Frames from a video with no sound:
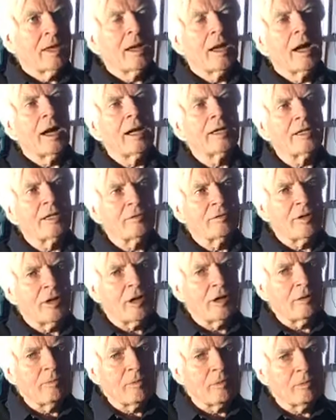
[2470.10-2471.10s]
I don't
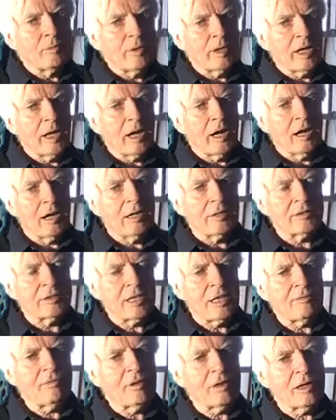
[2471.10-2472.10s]
know, but we are
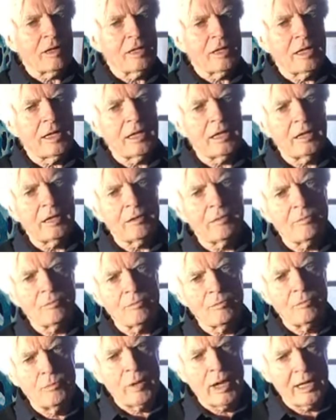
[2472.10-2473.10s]
definitely
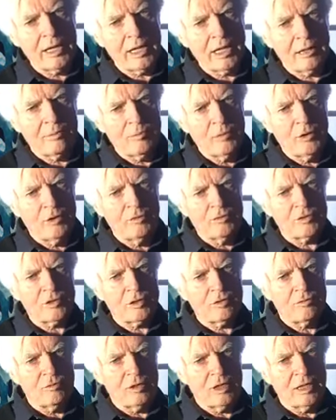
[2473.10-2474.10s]
making moves to
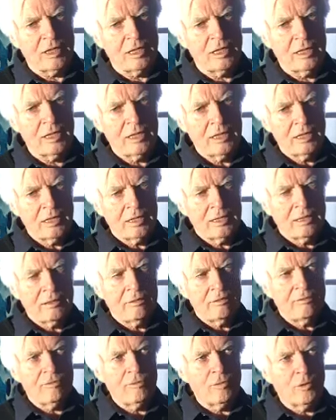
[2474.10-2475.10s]

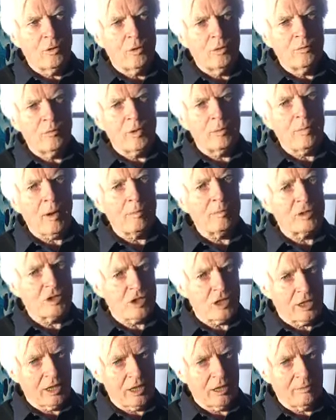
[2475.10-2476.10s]
reform the
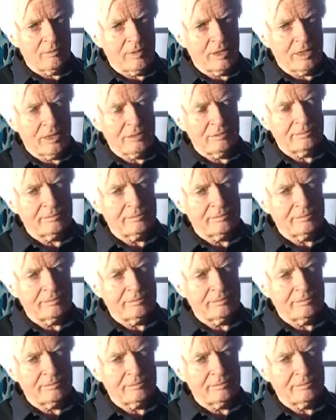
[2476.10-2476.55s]
publishing company.